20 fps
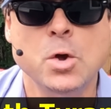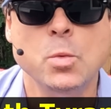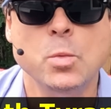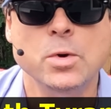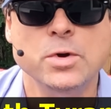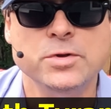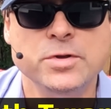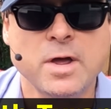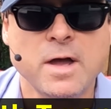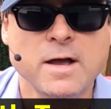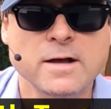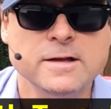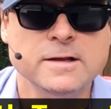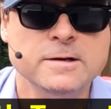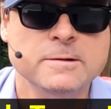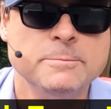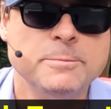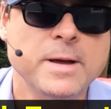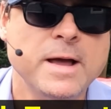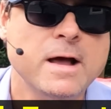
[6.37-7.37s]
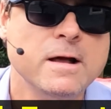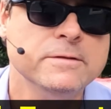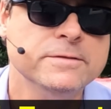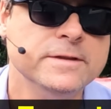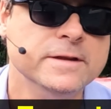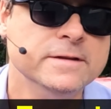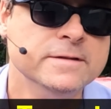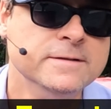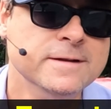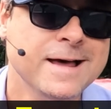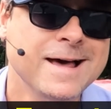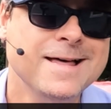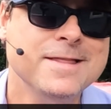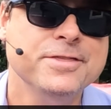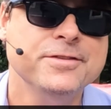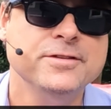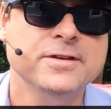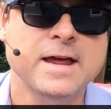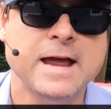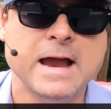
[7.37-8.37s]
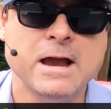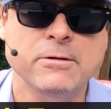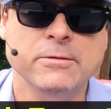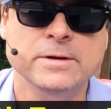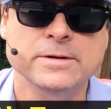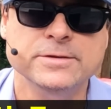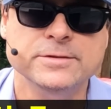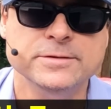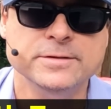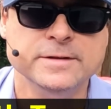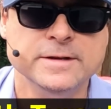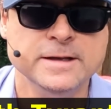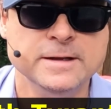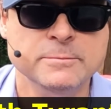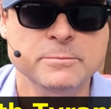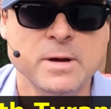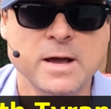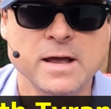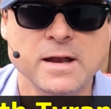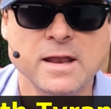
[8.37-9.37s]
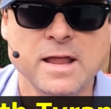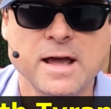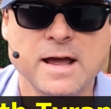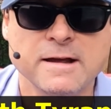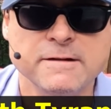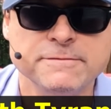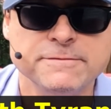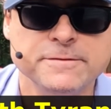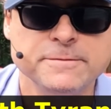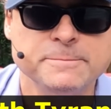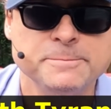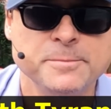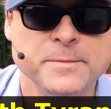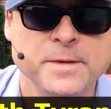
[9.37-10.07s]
we're talking about the death tyrants in my life.